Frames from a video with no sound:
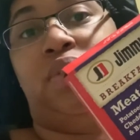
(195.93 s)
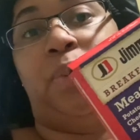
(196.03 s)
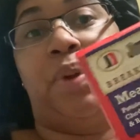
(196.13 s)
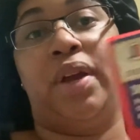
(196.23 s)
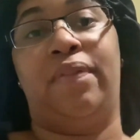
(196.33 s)

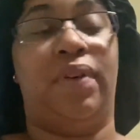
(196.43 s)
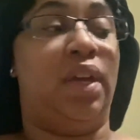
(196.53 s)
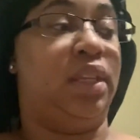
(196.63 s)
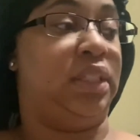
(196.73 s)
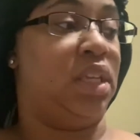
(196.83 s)

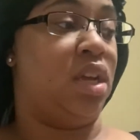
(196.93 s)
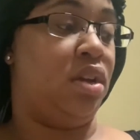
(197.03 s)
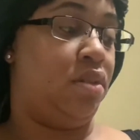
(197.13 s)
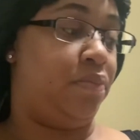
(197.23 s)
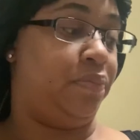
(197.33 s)
breakfast.
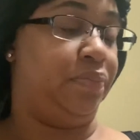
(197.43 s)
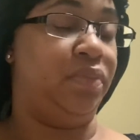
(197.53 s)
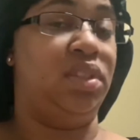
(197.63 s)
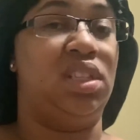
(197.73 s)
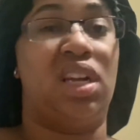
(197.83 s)

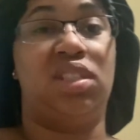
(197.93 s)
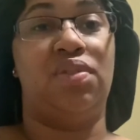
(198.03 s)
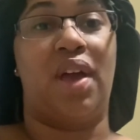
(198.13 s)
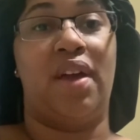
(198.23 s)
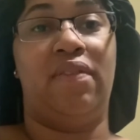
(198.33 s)
It's not too
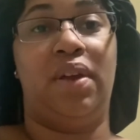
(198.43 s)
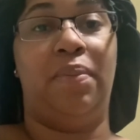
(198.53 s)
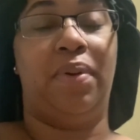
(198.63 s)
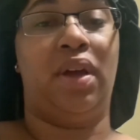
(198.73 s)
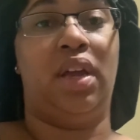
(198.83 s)
heavy,
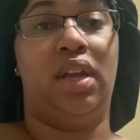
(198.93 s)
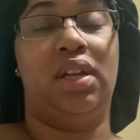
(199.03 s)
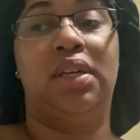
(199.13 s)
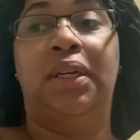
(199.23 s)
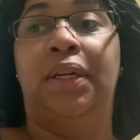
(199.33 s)
but
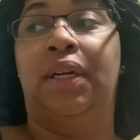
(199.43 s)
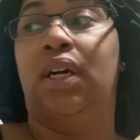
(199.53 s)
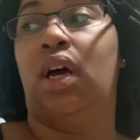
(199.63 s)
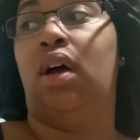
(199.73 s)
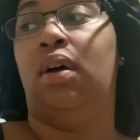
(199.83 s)

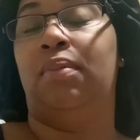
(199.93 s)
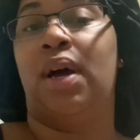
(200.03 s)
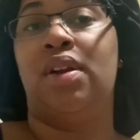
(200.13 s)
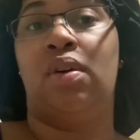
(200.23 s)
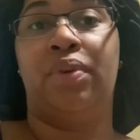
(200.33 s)
I
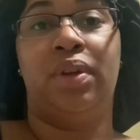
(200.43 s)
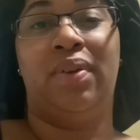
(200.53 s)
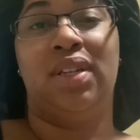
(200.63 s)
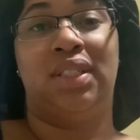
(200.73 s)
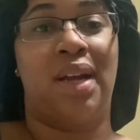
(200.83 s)
don't really
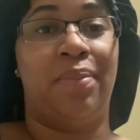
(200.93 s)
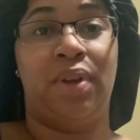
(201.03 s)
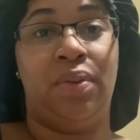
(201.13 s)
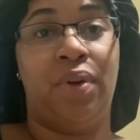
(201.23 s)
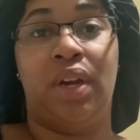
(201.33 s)
want to stop
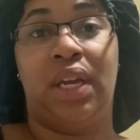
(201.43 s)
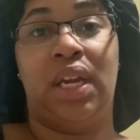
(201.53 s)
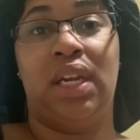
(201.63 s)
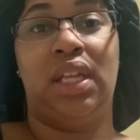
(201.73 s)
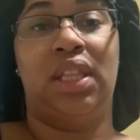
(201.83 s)
anywhere and get
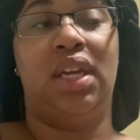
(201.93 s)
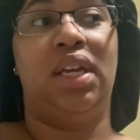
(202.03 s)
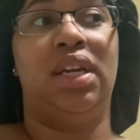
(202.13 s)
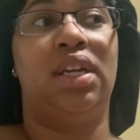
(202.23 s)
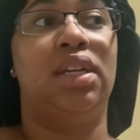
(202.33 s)

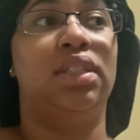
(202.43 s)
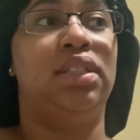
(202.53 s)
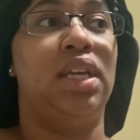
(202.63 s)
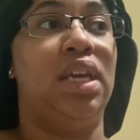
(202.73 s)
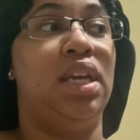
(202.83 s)
anything
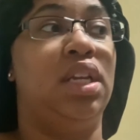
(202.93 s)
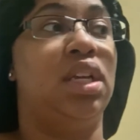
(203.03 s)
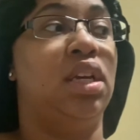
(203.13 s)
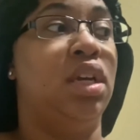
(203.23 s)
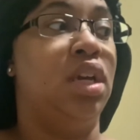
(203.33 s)
to eat
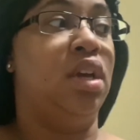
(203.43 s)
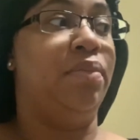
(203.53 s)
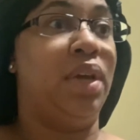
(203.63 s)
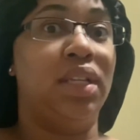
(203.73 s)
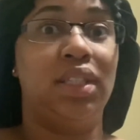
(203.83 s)

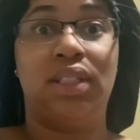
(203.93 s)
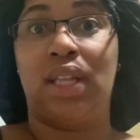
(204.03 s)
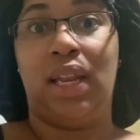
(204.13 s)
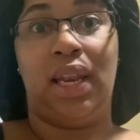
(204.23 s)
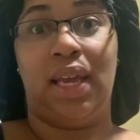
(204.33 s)
because it's
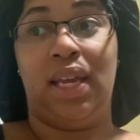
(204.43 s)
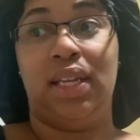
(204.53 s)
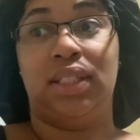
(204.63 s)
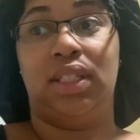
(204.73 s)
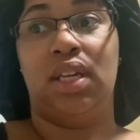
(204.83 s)
late.
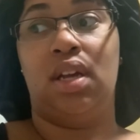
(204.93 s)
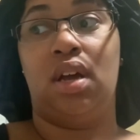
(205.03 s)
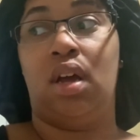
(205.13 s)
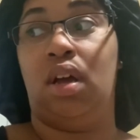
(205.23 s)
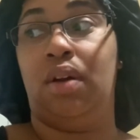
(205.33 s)

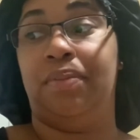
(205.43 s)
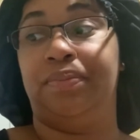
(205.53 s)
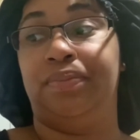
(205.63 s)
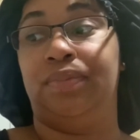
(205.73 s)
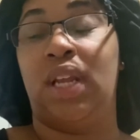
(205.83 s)

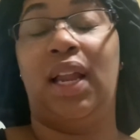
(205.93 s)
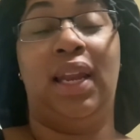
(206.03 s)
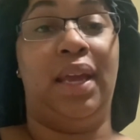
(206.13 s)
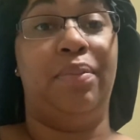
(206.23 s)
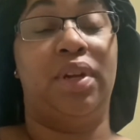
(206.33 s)
Not
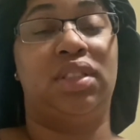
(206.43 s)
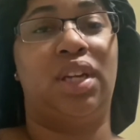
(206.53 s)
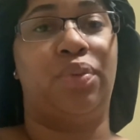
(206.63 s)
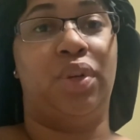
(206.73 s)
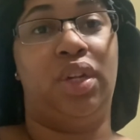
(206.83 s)
late, but it's like
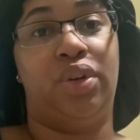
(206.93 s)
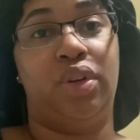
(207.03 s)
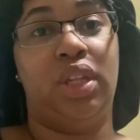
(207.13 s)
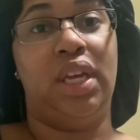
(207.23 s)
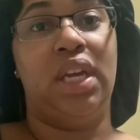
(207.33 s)
really
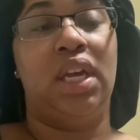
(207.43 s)
early,